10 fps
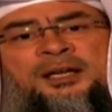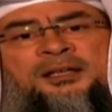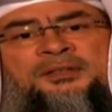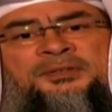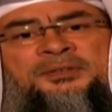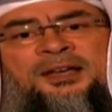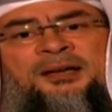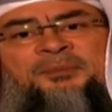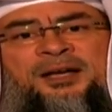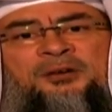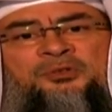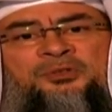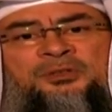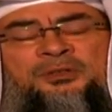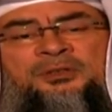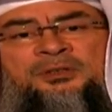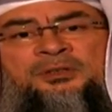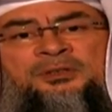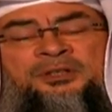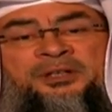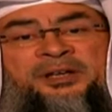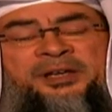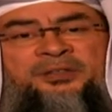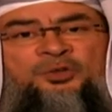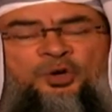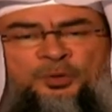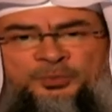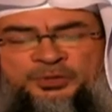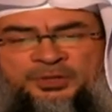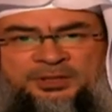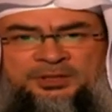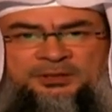us about the great obstacle,